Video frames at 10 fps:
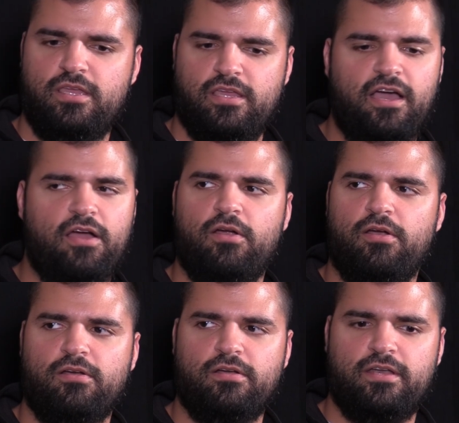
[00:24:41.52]
got
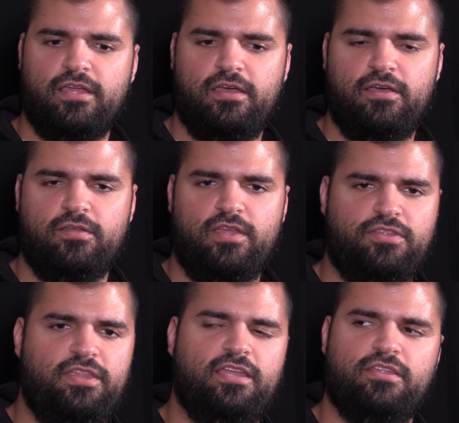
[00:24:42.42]
hurt, I
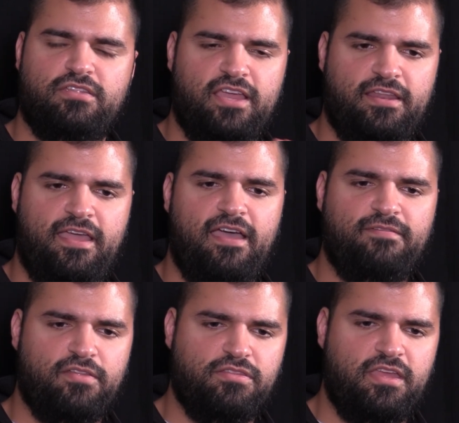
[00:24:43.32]
think, in the second half.
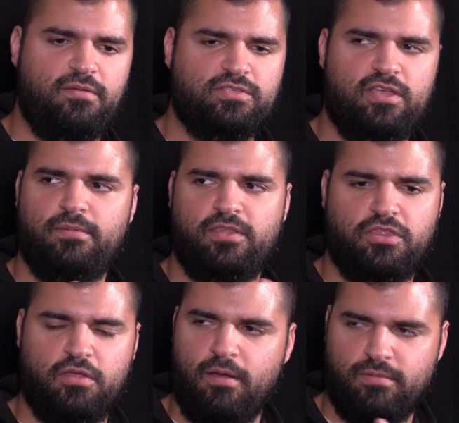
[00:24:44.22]
I'd say it was probably
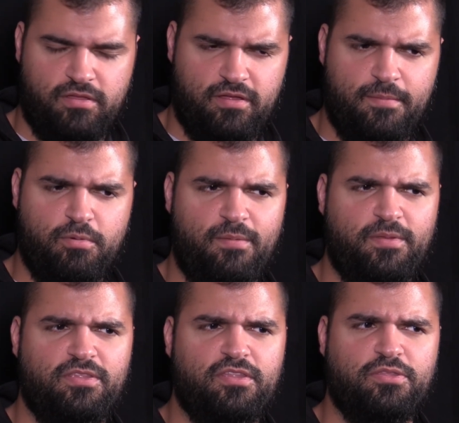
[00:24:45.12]

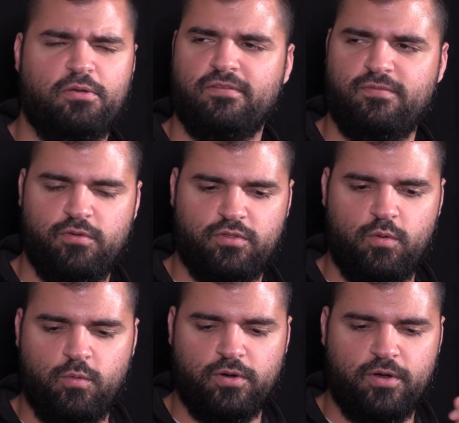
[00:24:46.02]
the third or fourth
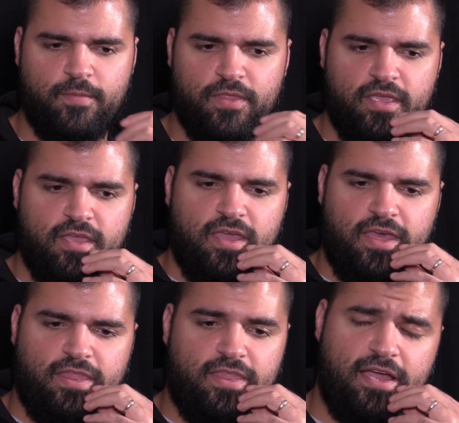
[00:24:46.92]
quarter.
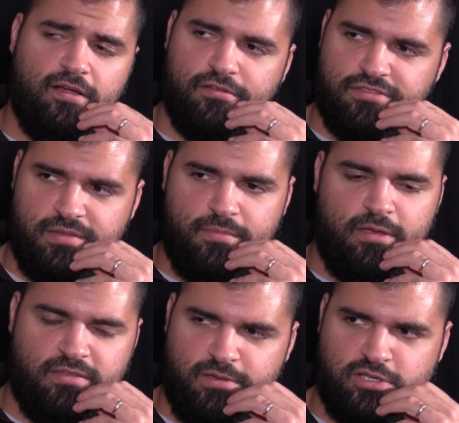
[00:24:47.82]
And that hurts them,
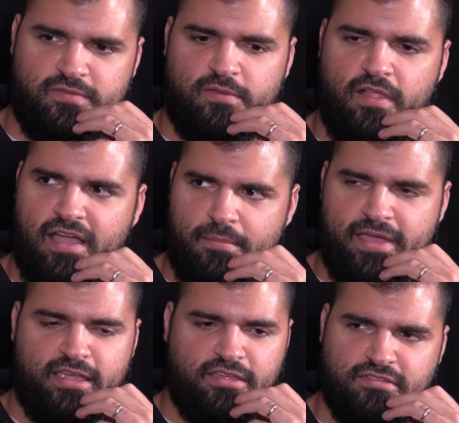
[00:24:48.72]
especially from the
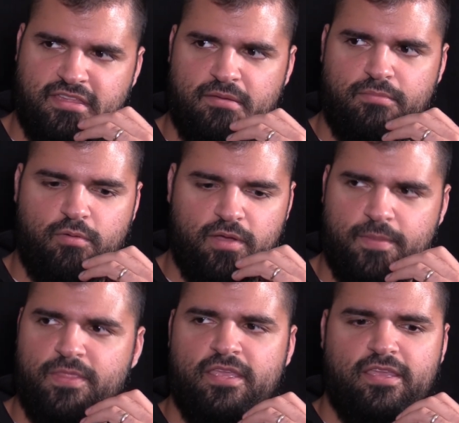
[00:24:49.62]
linebacking standpoint.
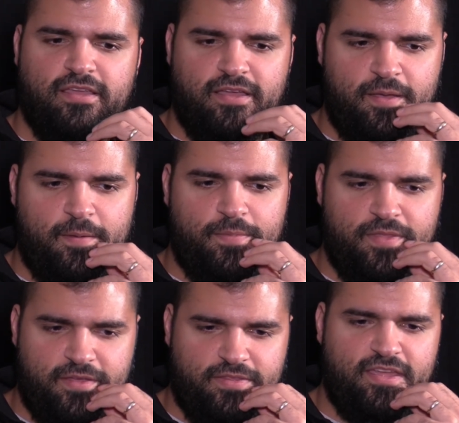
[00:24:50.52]

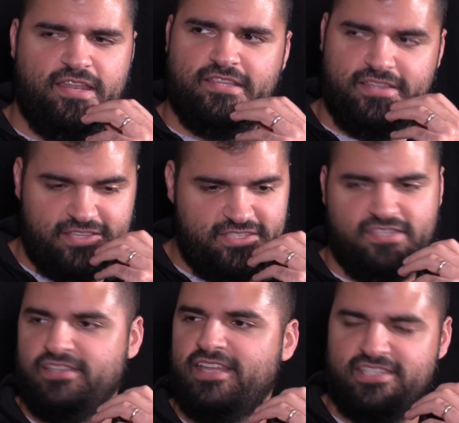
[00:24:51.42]
That's
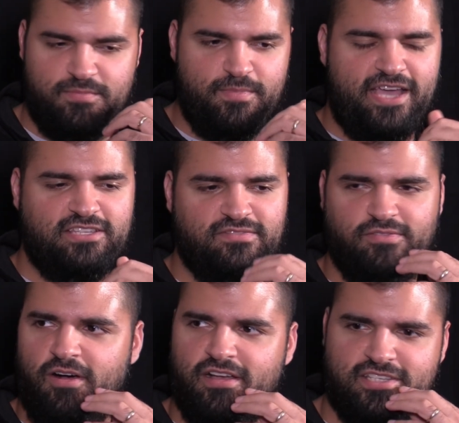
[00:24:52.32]
a massive
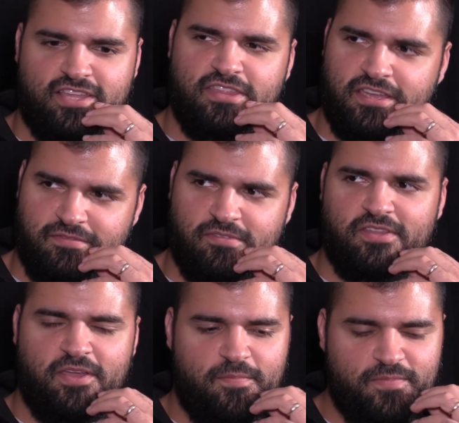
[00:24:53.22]
loss, I think, for
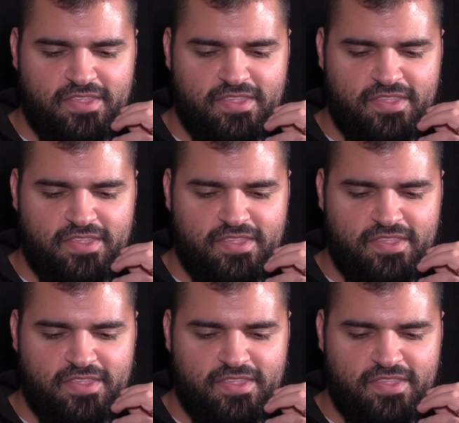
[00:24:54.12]
them.